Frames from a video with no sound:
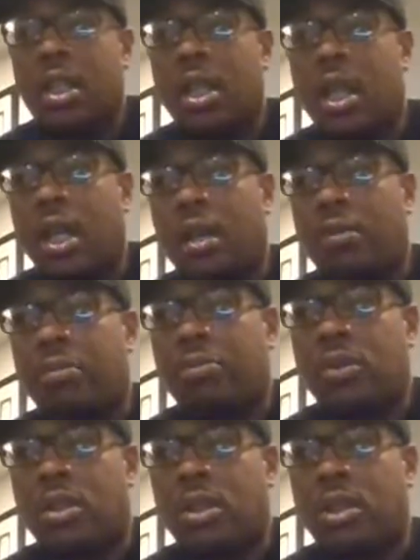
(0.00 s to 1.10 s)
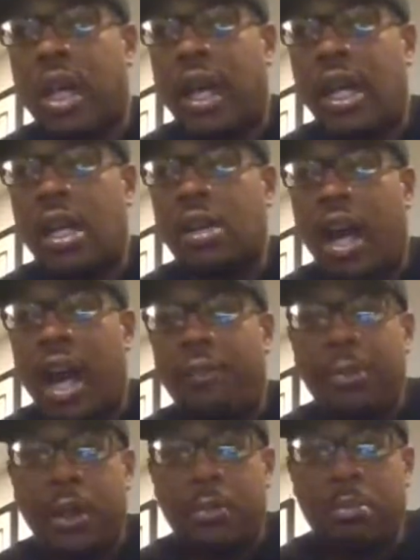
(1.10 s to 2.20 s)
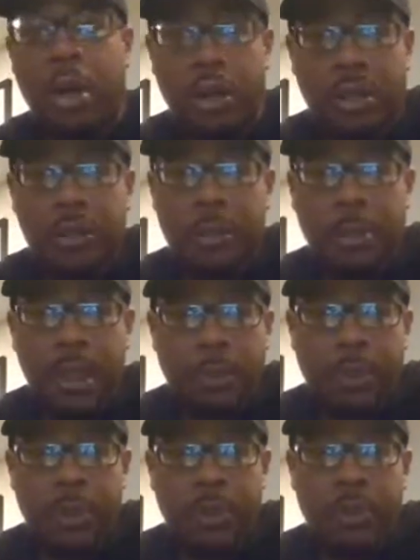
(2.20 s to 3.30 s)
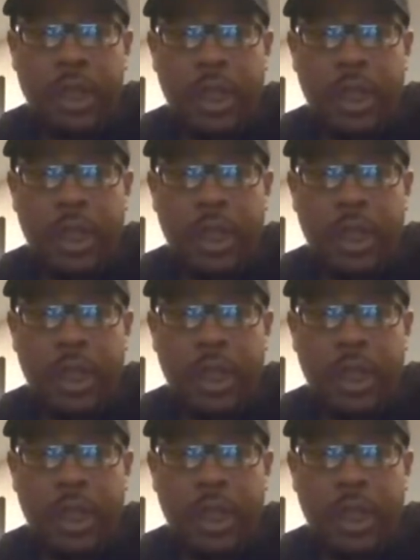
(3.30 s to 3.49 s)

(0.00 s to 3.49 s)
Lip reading: Uh, they have been murdering people